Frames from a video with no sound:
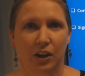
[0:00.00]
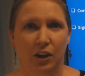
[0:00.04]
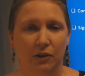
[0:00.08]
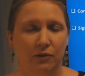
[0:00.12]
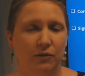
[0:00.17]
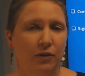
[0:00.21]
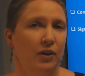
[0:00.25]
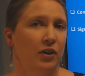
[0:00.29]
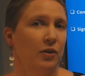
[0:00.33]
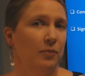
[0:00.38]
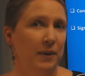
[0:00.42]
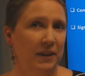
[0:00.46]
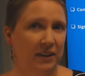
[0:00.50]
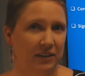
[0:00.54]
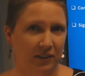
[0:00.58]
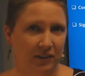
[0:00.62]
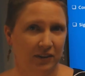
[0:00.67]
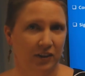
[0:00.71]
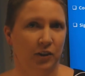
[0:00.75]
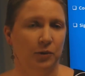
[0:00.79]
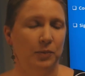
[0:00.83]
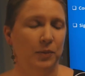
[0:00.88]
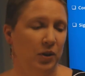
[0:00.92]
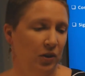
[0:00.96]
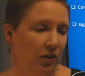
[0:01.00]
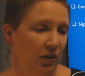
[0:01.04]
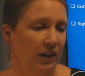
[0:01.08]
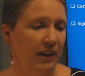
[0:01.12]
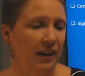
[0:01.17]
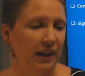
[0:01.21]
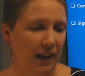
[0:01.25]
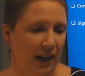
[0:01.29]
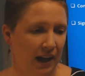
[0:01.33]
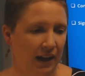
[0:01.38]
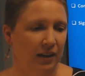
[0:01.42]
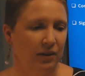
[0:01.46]
for the business
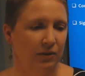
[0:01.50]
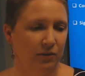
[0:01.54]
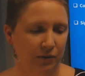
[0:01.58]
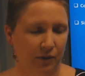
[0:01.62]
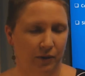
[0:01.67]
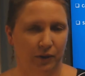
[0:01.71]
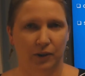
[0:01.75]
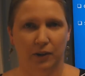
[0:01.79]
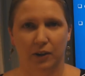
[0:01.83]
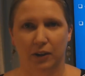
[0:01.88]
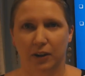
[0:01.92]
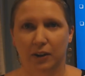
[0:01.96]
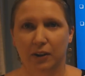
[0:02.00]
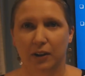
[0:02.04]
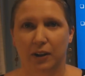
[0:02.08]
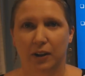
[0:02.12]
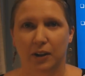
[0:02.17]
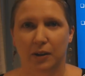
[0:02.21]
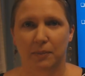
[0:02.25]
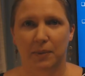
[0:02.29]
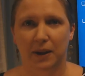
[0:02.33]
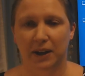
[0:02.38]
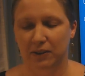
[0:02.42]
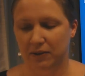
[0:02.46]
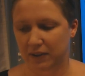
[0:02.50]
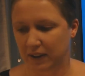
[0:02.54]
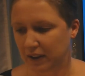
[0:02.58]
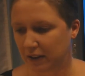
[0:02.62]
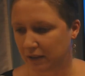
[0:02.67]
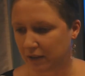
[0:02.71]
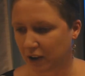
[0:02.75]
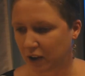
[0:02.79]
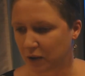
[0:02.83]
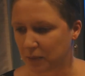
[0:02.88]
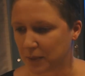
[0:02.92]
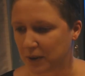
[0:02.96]
community and for the benefit of
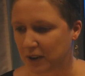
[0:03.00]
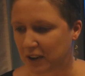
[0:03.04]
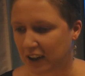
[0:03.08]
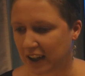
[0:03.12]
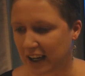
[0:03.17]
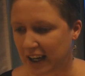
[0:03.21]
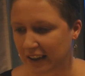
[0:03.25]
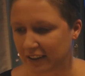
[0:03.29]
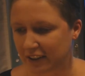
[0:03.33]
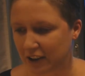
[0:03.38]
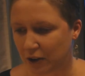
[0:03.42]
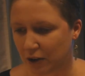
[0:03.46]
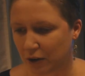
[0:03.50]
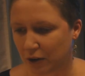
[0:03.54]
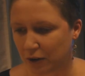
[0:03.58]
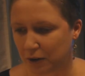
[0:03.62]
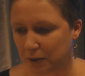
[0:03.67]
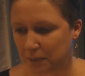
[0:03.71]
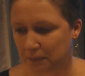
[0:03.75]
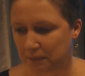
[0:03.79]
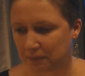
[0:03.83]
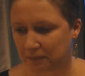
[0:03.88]
the community as a whole.